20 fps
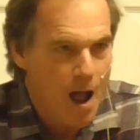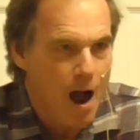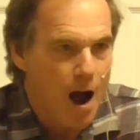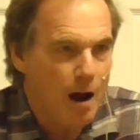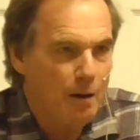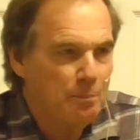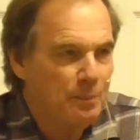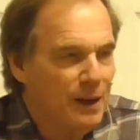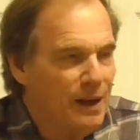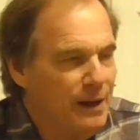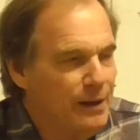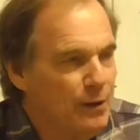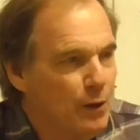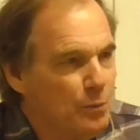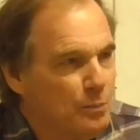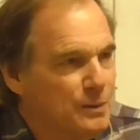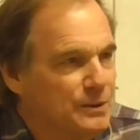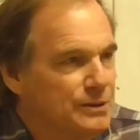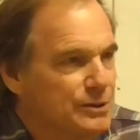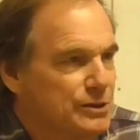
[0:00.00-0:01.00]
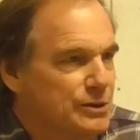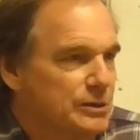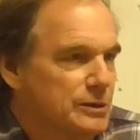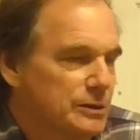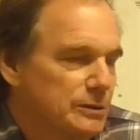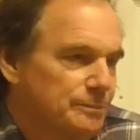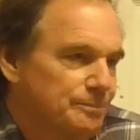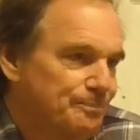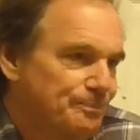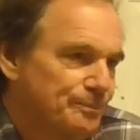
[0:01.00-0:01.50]
Our play
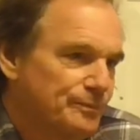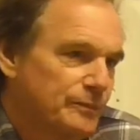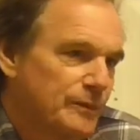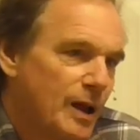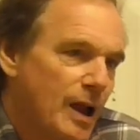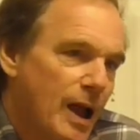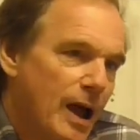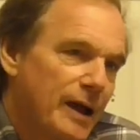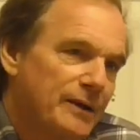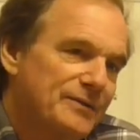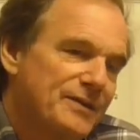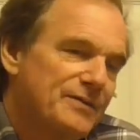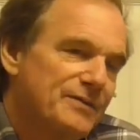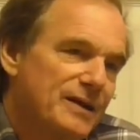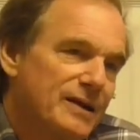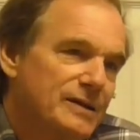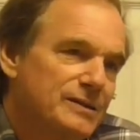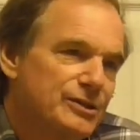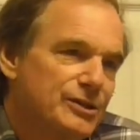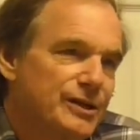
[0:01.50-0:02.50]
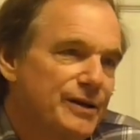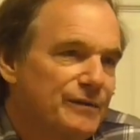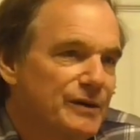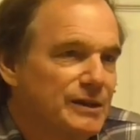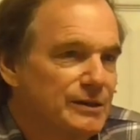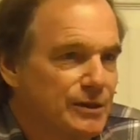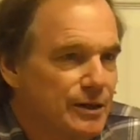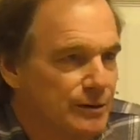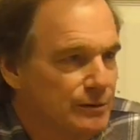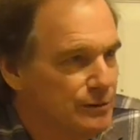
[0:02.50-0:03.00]
opens at the
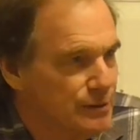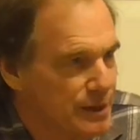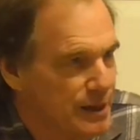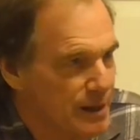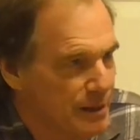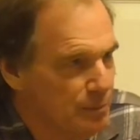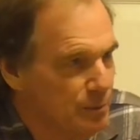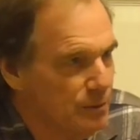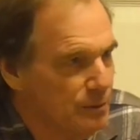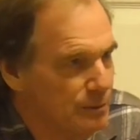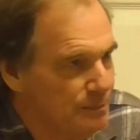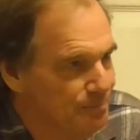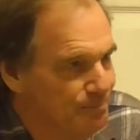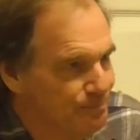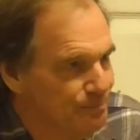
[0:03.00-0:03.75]
Thanksgiving dinner table